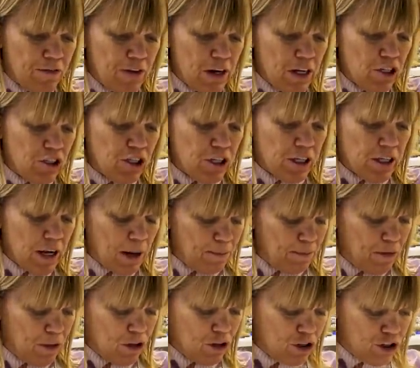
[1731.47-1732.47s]
finishing
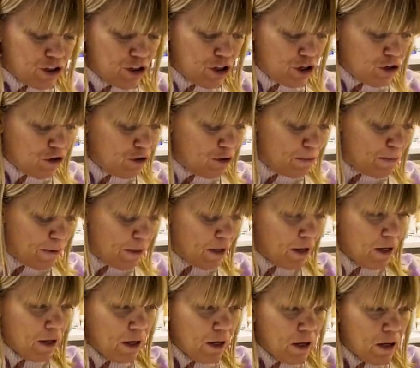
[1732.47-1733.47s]
up the soup.
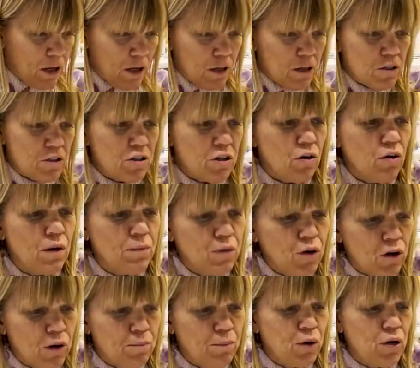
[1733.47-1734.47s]
So I'm
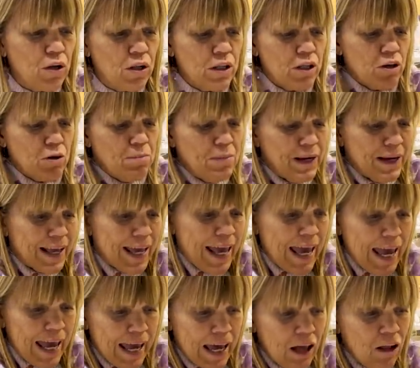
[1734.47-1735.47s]
going to put a little bit of
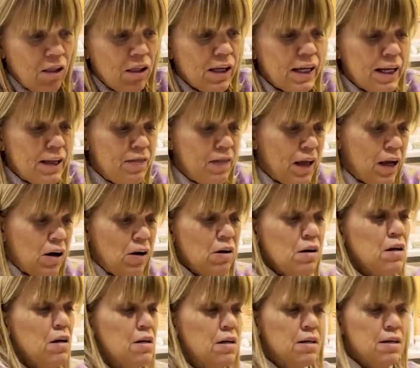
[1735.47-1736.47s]
kale in
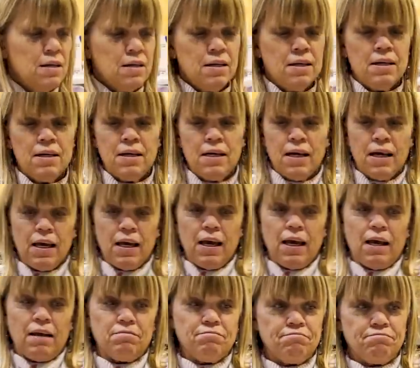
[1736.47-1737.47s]
there,
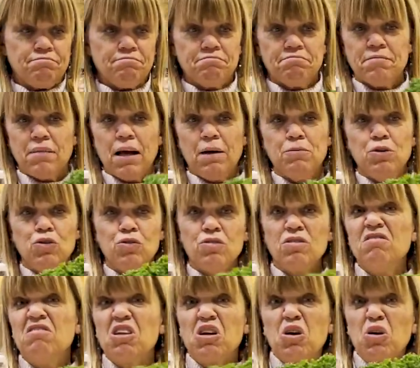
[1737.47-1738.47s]
and I'm
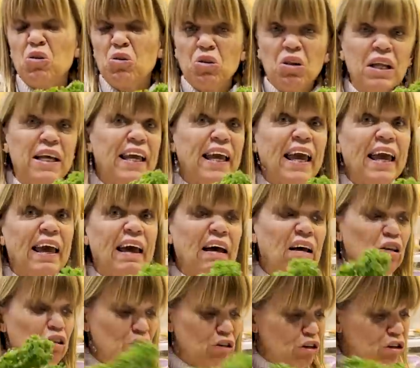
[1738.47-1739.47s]
using the curly
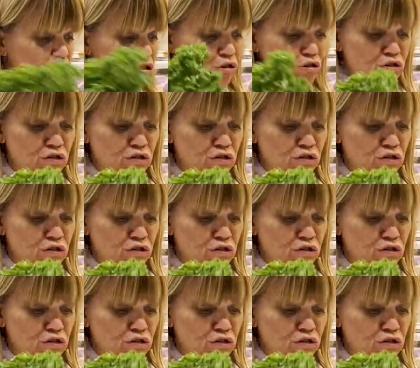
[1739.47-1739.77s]
kale. You can use